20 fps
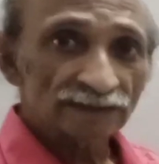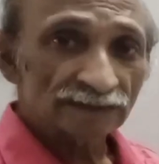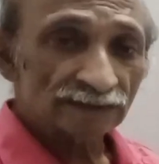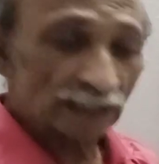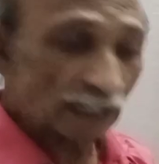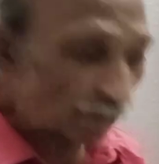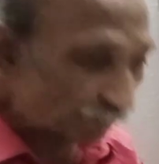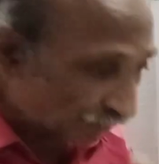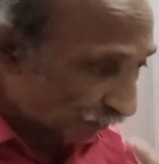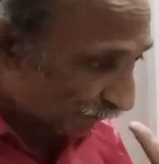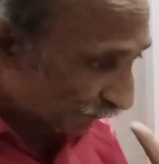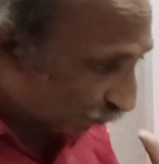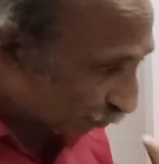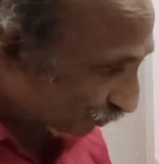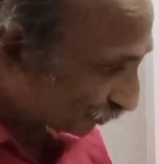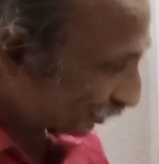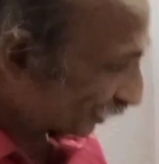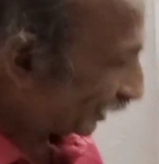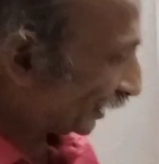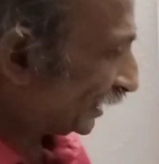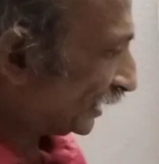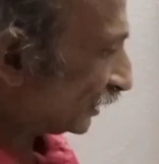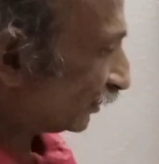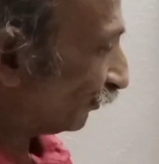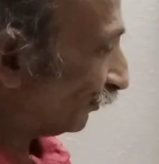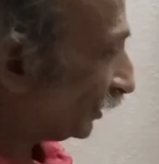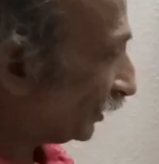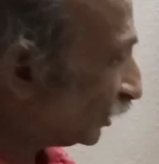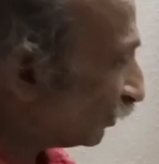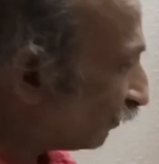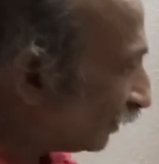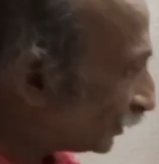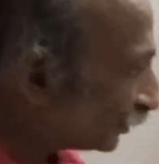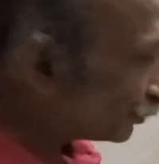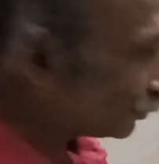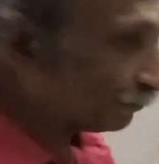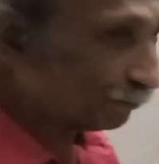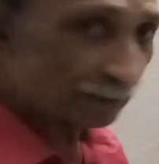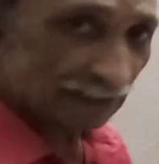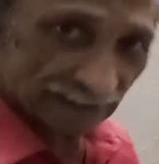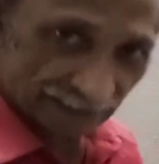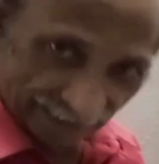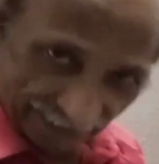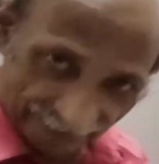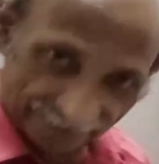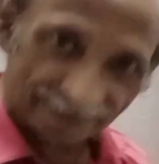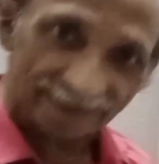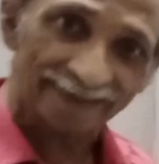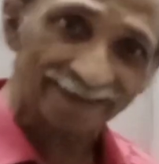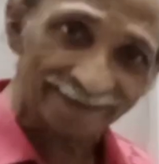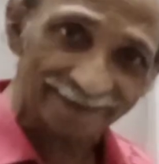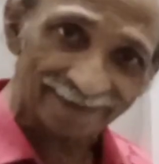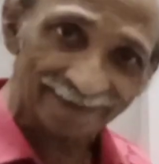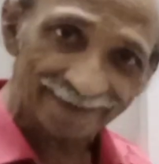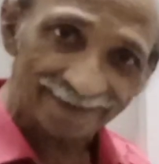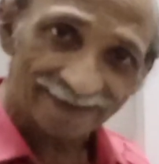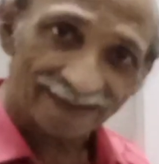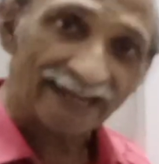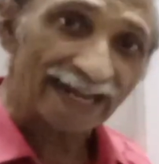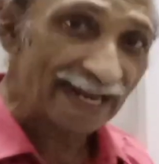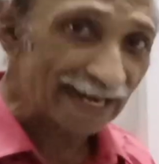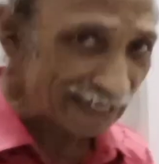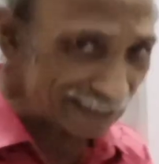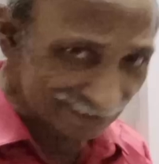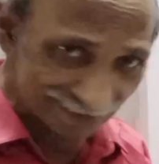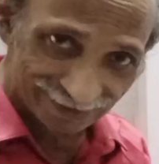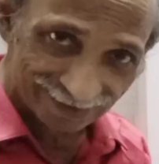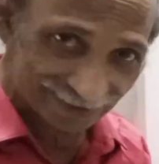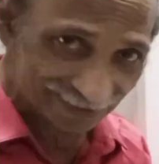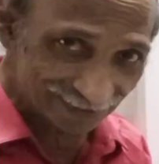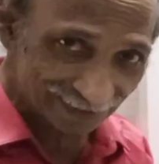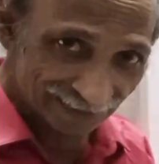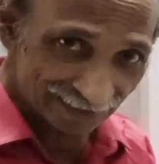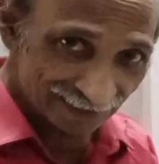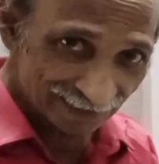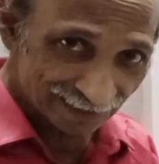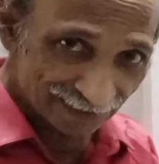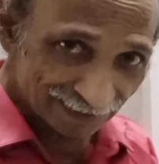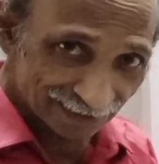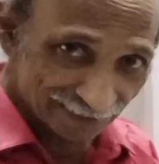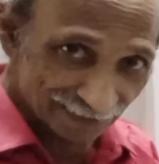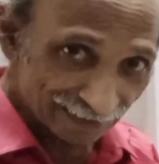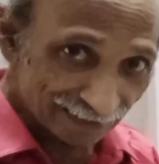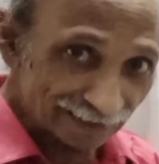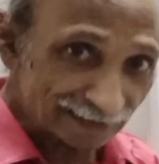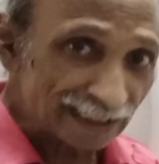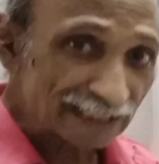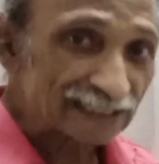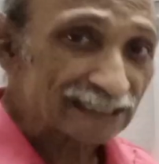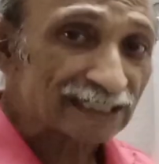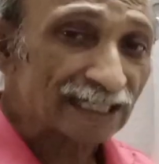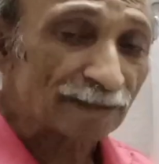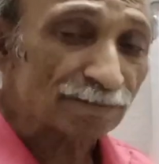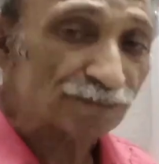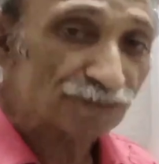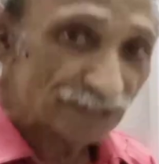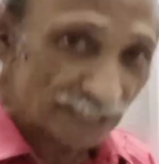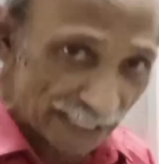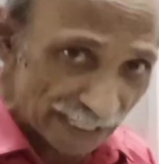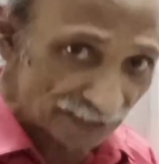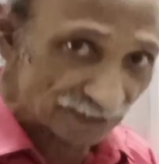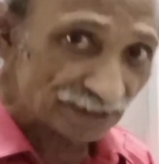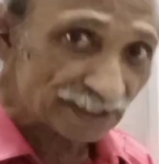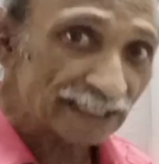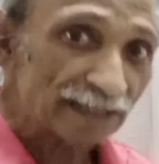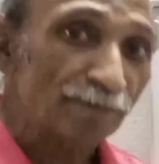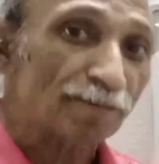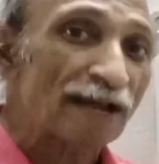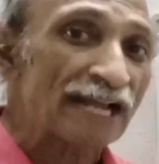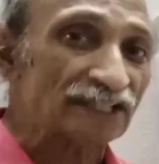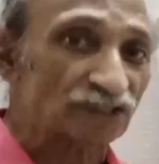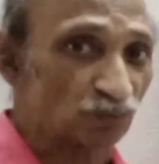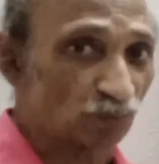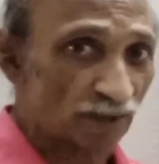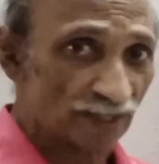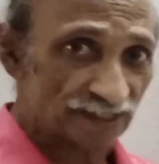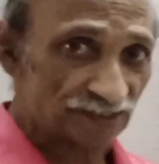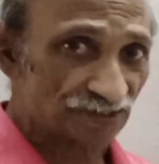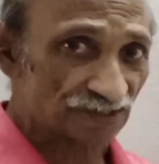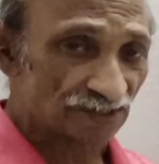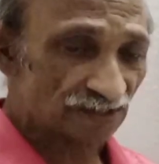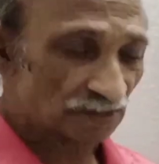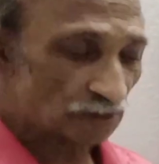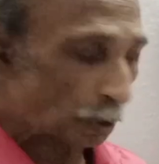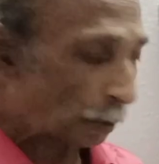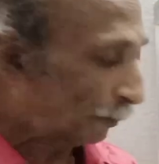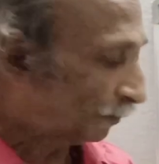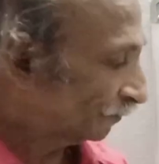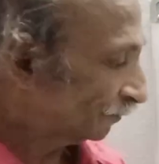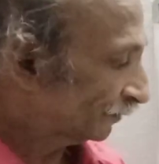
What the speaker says: Now the question is, which one should be taken as the subject in passive voice?